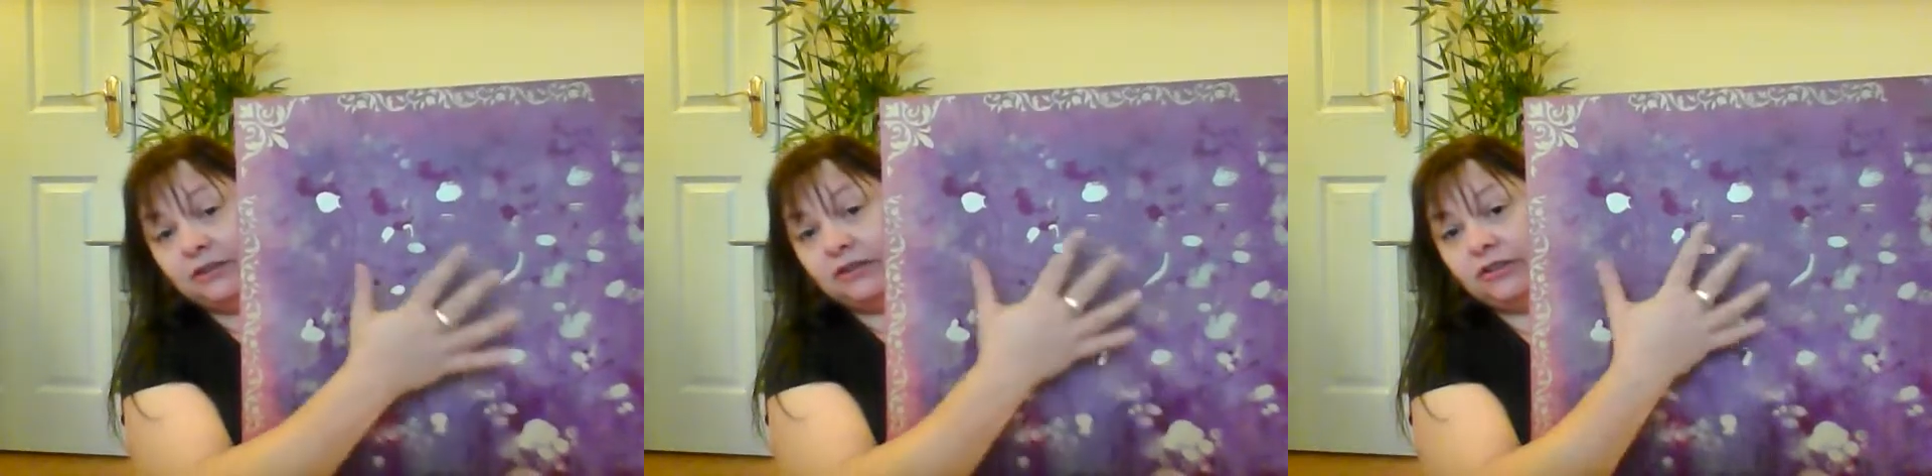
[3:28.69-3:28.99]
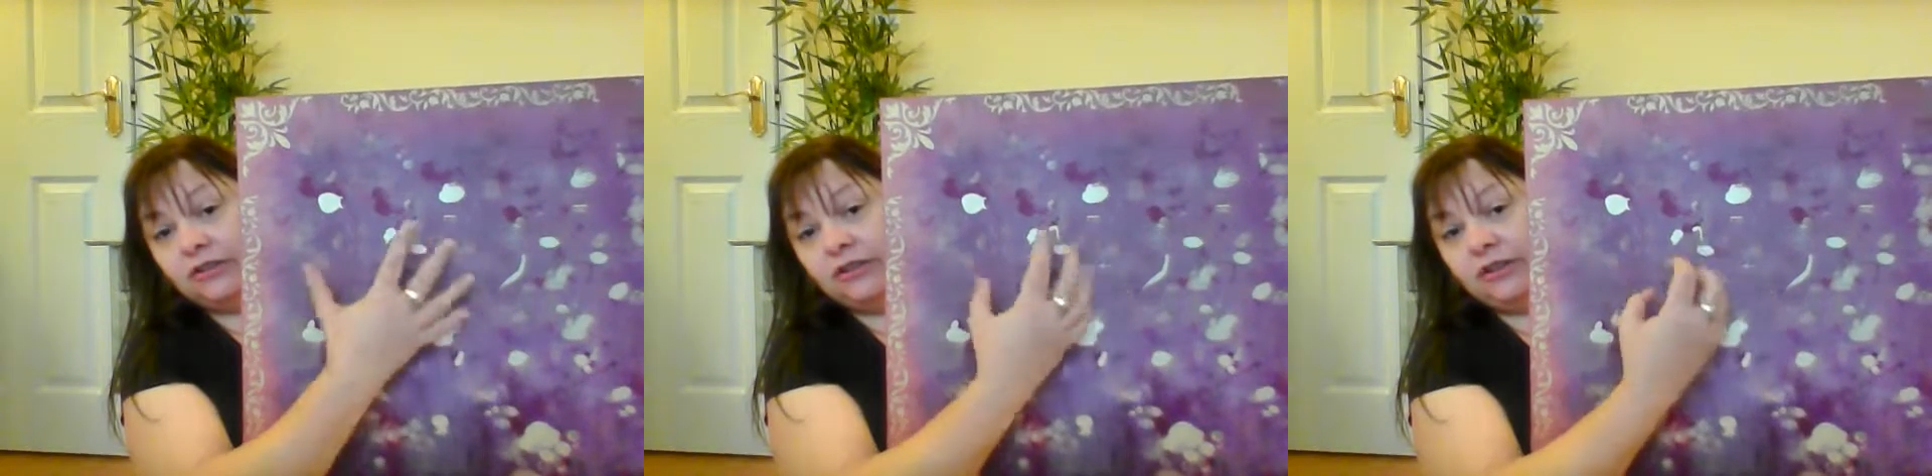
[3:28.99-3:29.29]

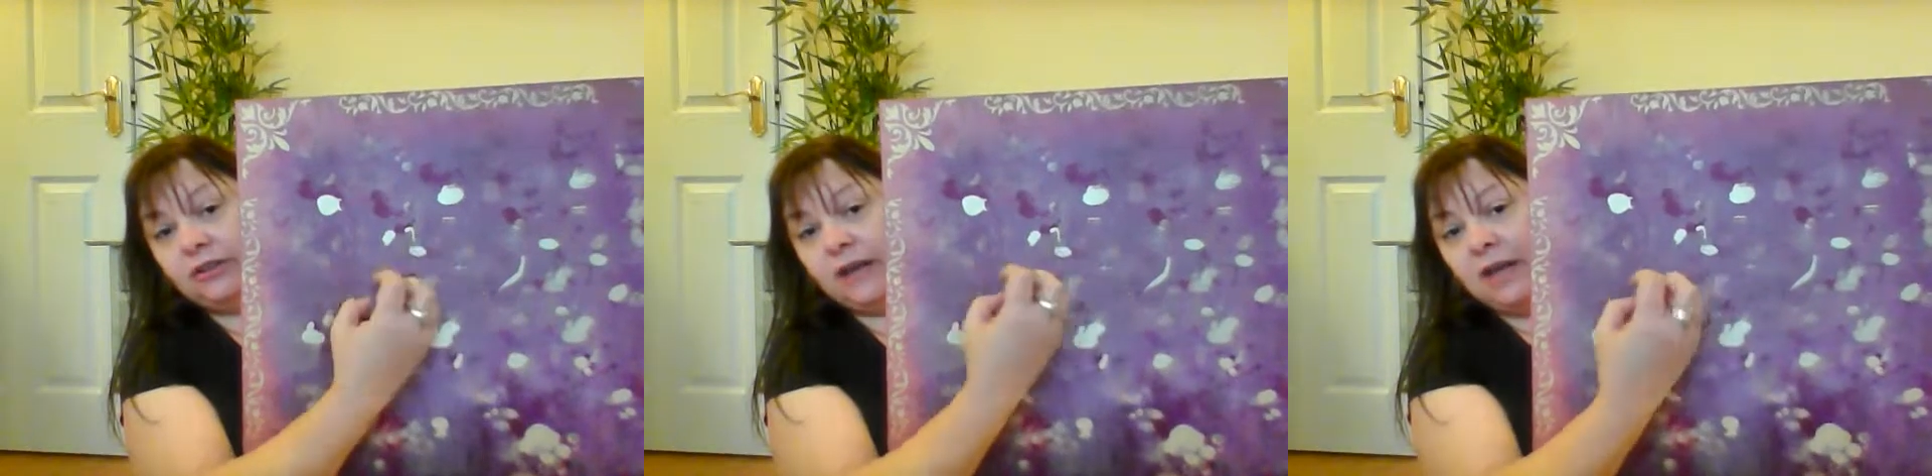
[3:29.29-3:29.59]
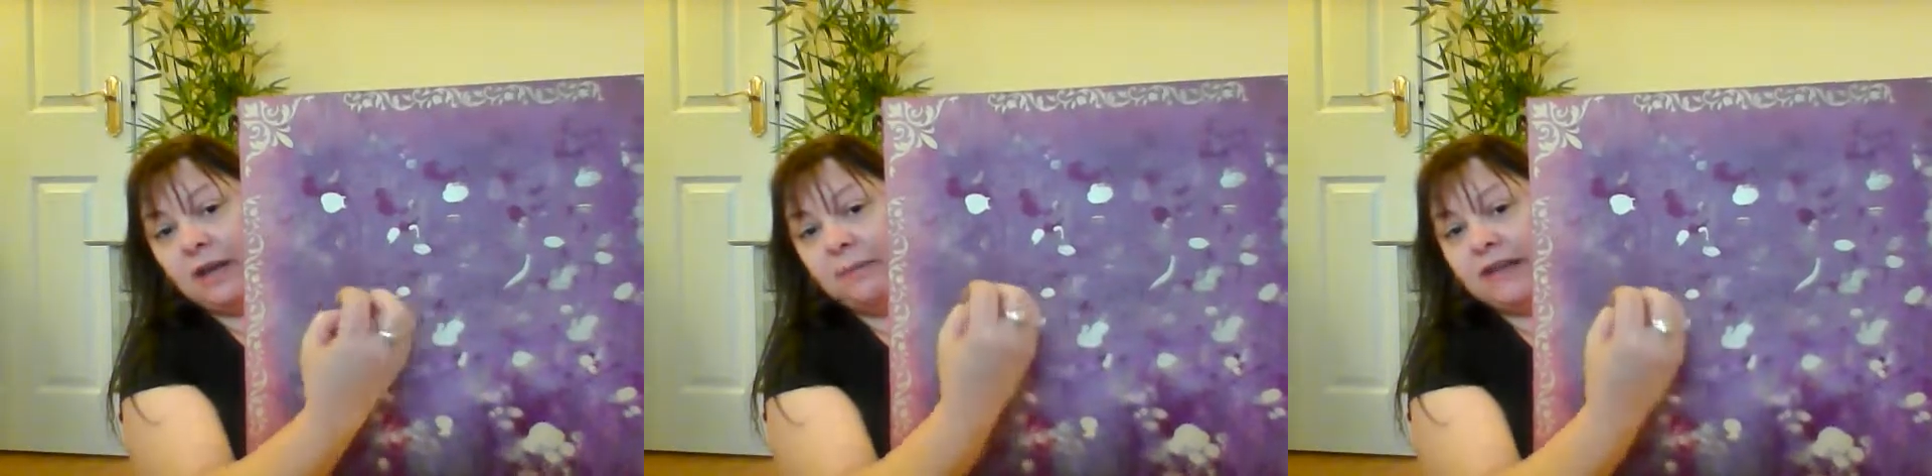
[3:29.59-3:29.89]
just to
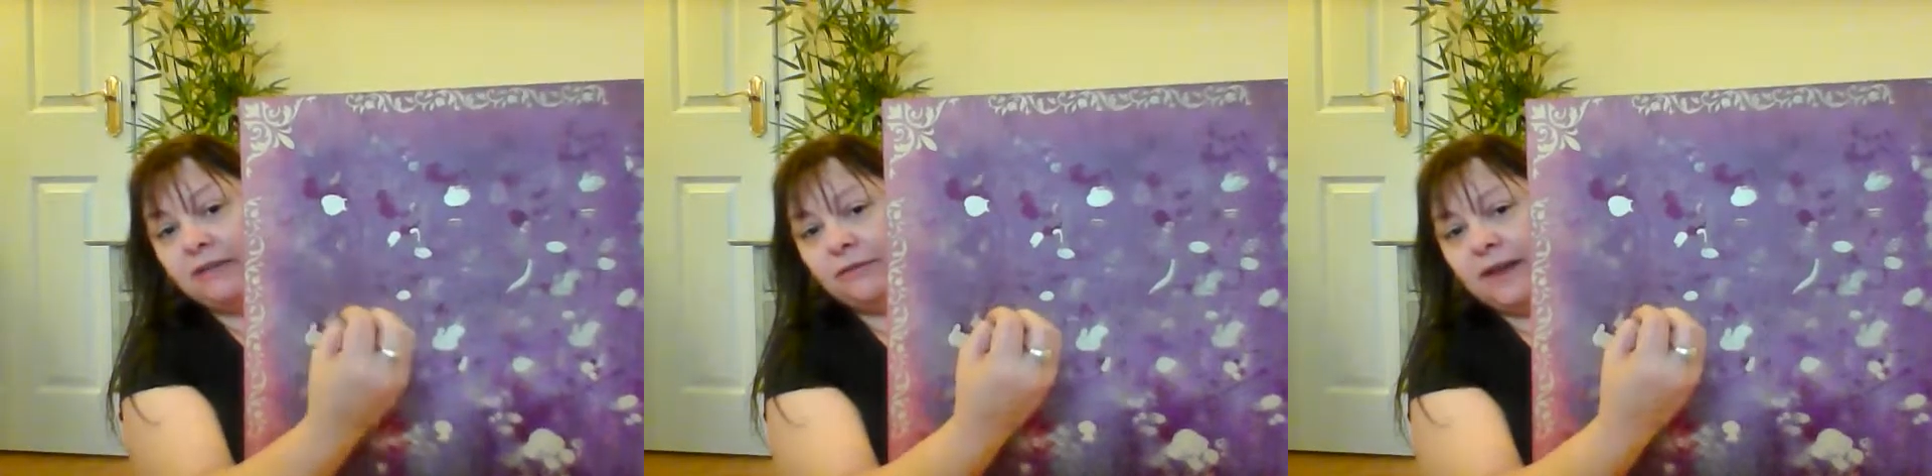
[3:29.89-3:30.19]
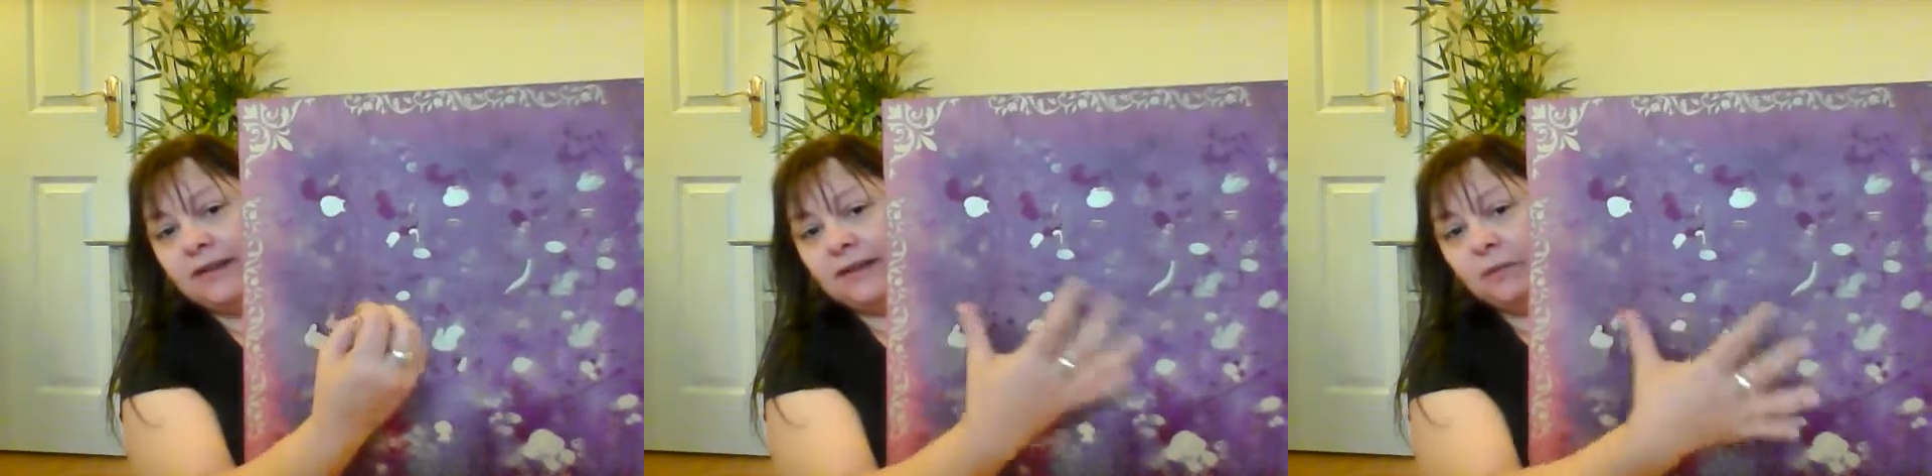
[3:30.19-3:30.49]
make the
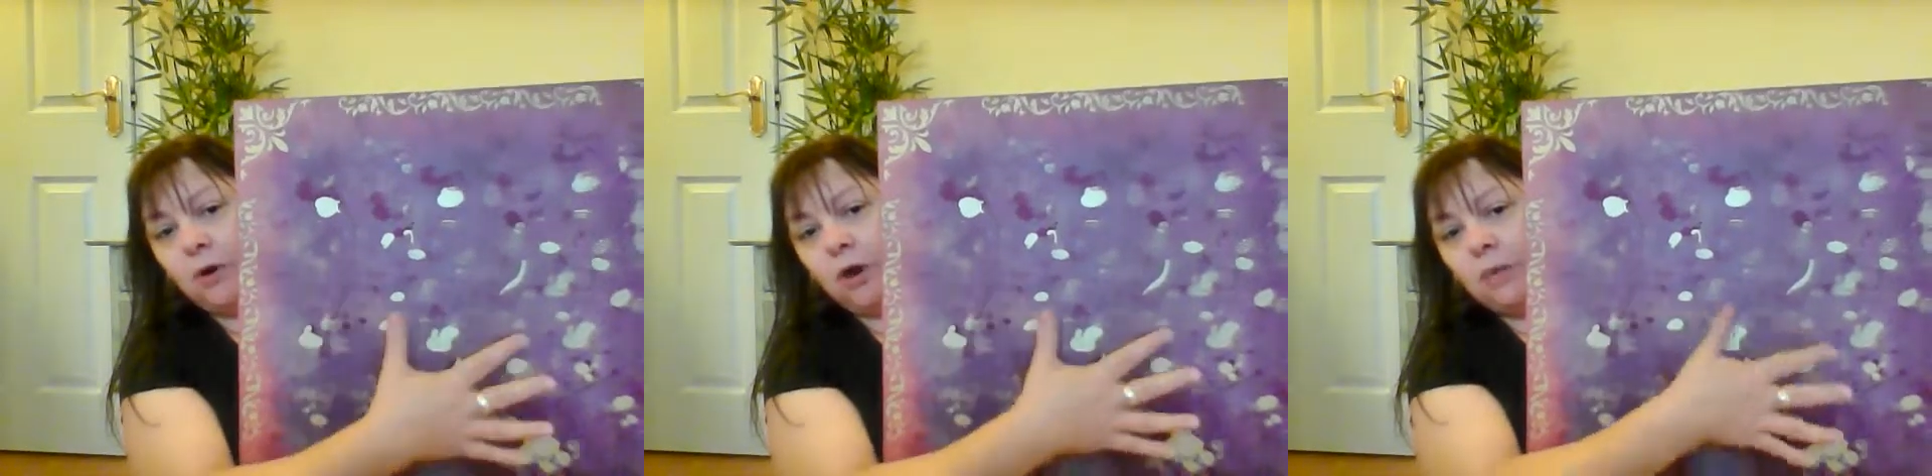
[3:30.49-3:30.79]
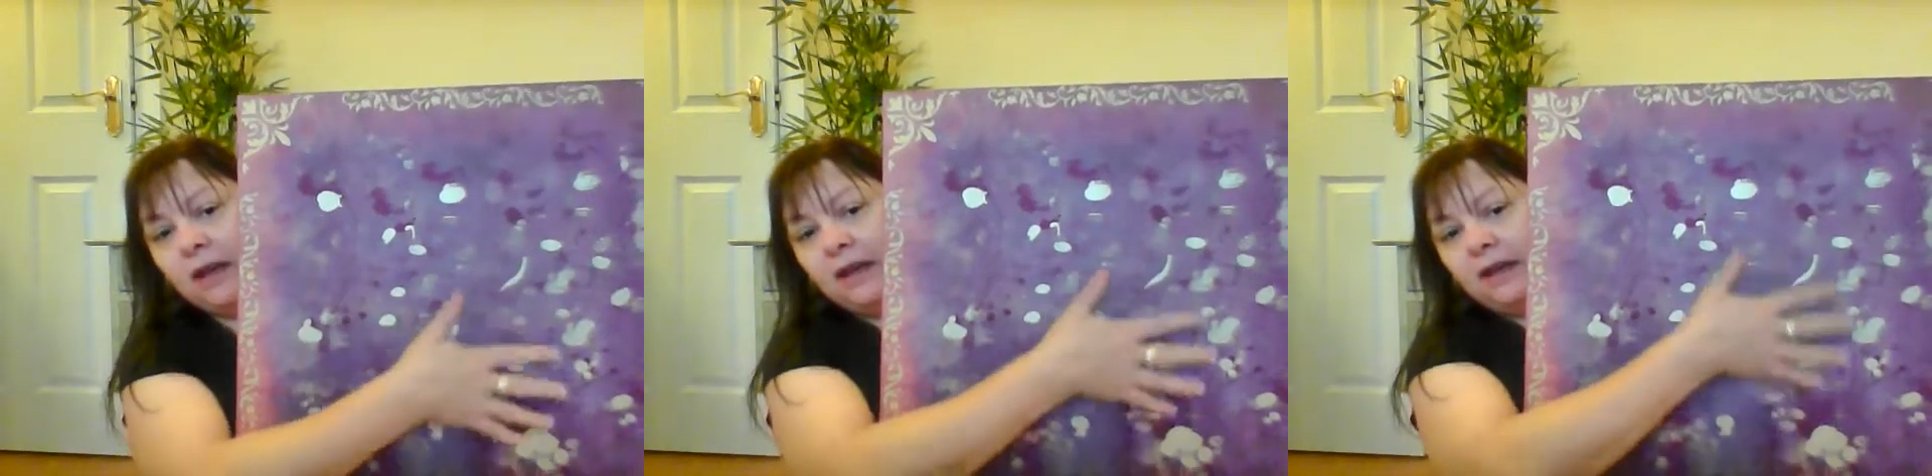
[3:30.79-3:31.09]
writing pop,